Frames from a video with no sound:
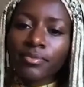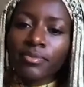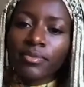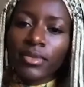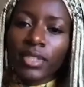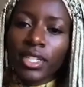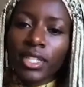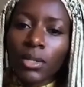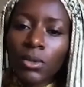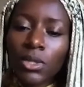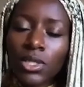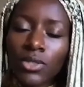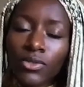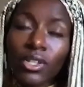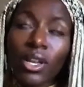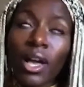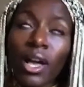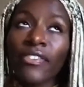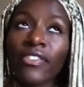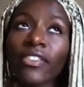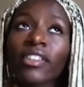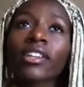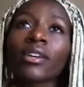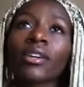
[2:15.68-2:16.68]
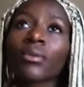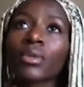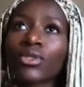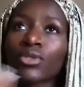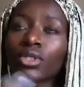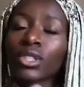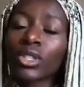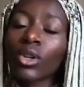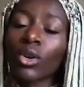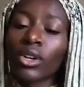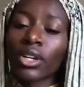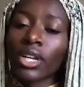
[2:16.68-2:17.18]
And I feel like it was
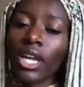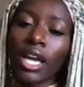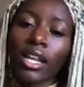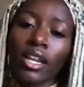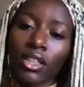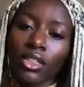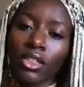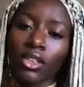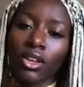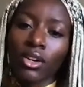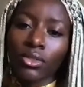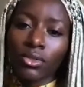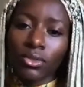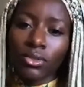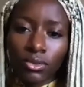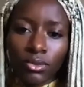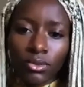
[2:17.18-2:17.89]
really organic though.